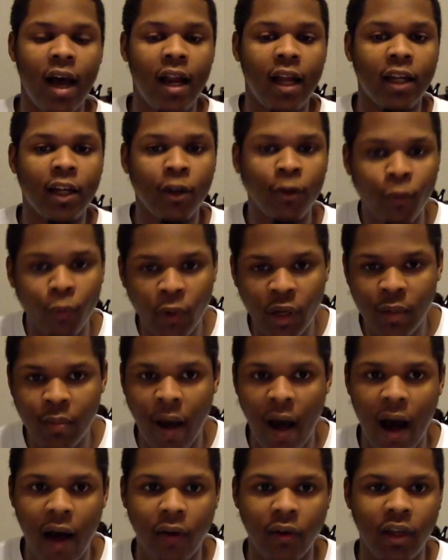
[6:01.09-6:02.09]
that can
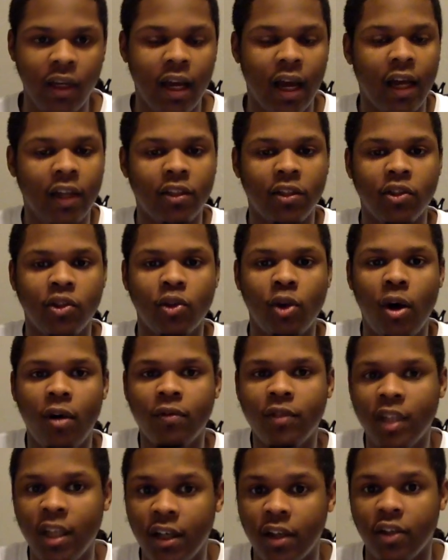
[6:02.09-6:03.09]
rebound. He has a soft
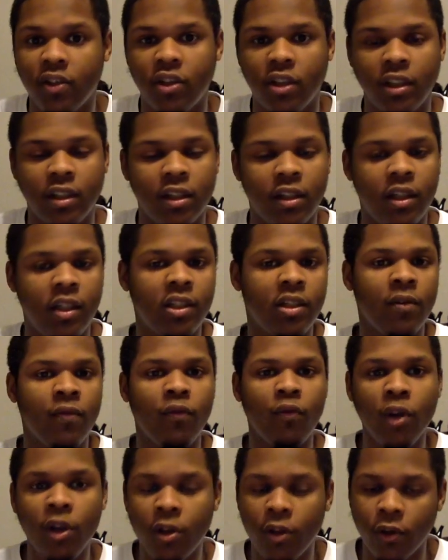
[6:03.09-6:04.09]
touch. He's a decent
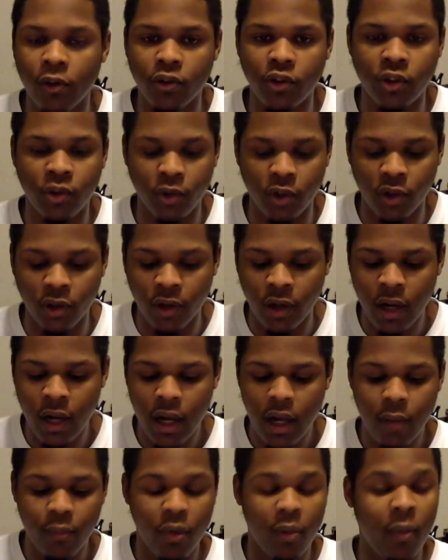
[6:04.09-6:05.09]
free throw shooter.
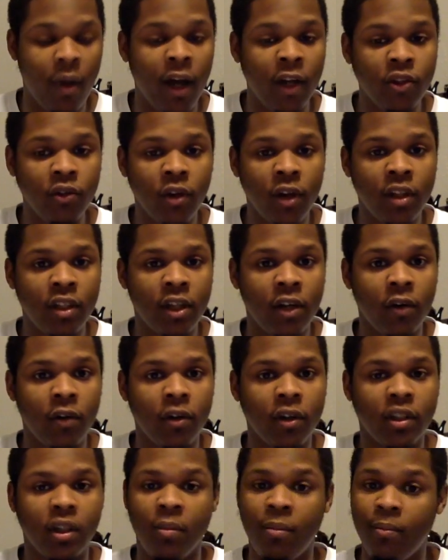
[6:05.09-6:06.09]
But Montrezl Harrell
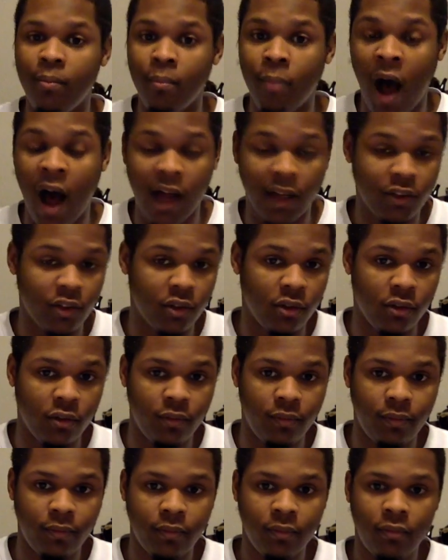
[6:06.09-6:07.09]
is a monster.
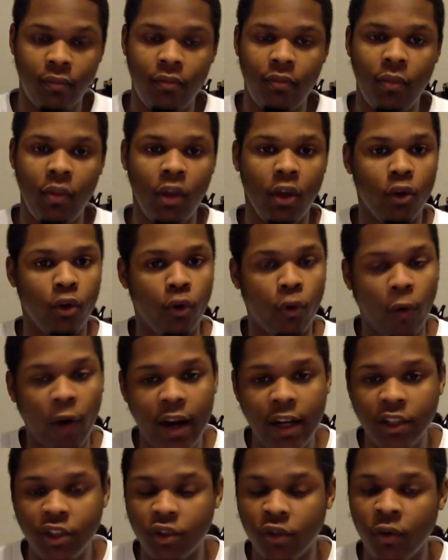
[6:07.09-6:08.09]

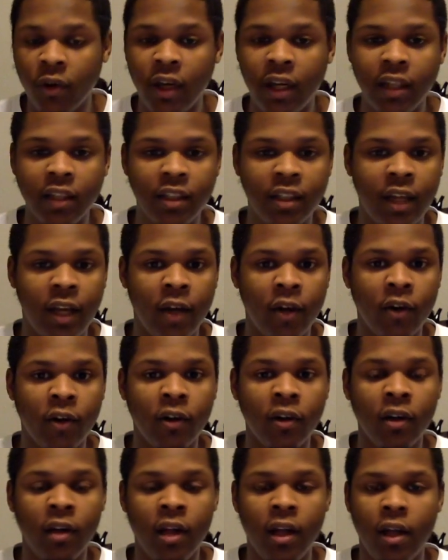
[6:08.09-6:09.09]
Great screen
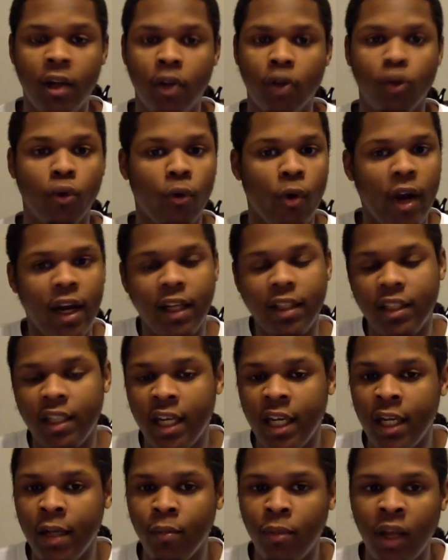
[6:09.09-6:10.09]
setter. Great
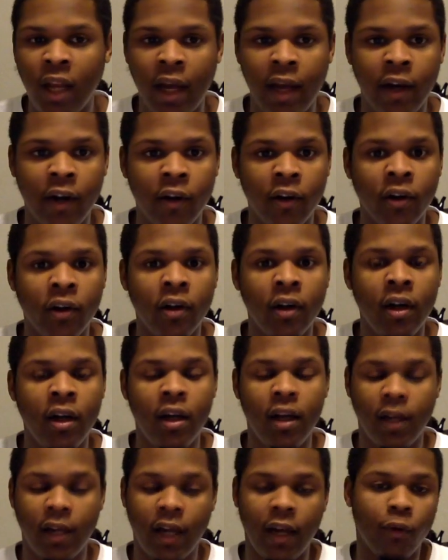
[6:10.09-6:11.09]
team player.
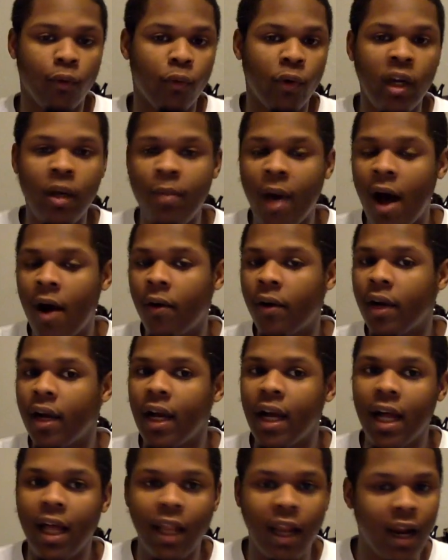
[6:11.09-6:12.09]
Can rebound the
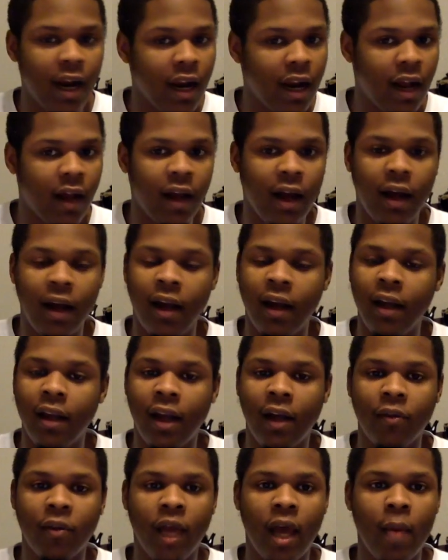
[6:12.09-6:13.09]
hell
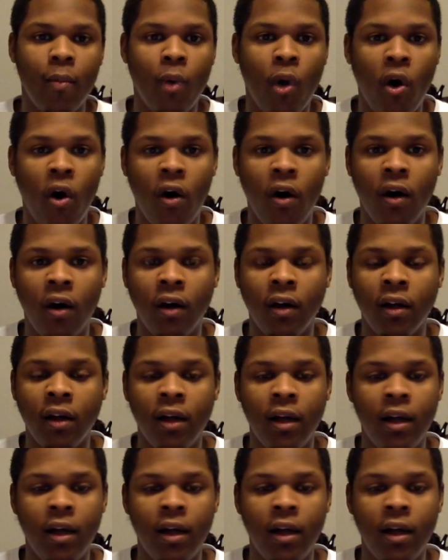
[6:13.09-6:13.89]
out that ball.